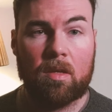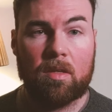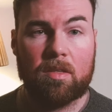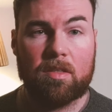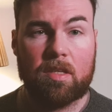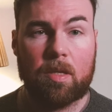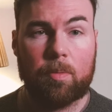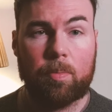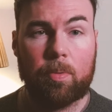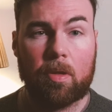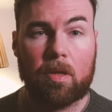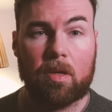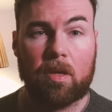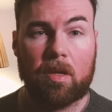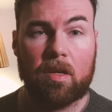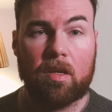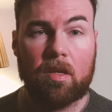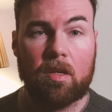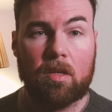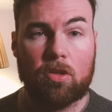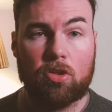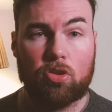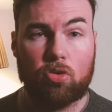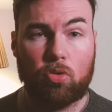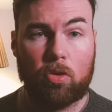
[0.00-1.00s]

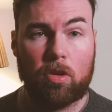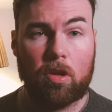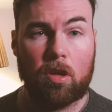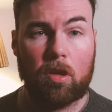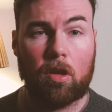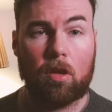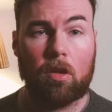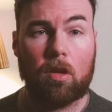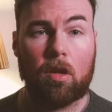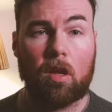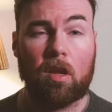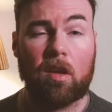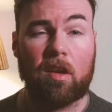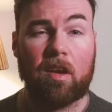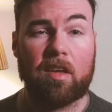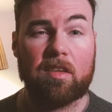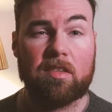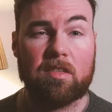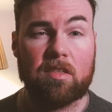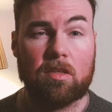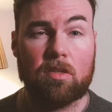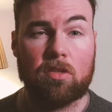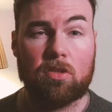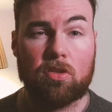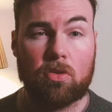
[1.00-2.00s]
Typically, during an online
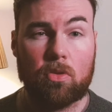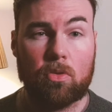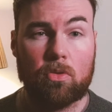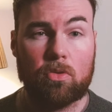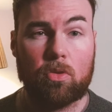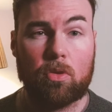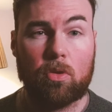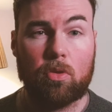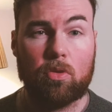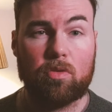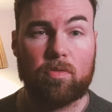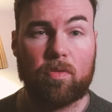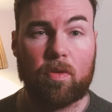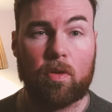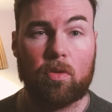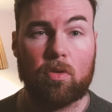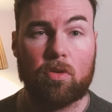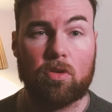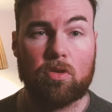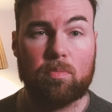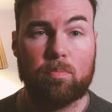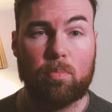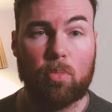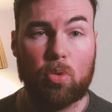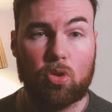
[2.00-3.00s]
lesson, students will lose
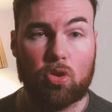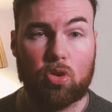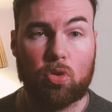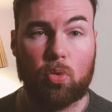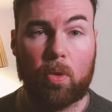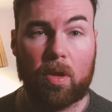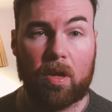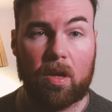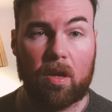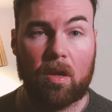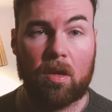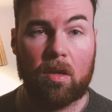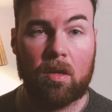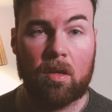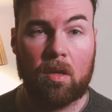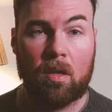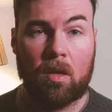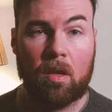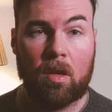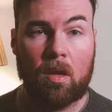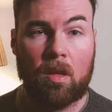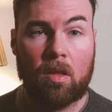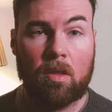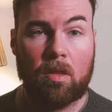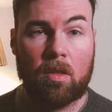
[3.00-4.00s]
focus much quicker
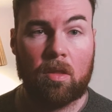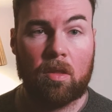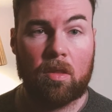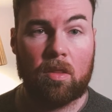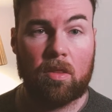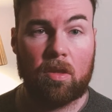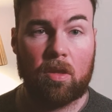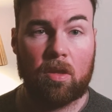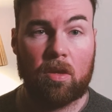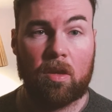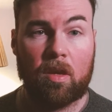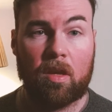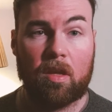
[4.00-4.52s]
than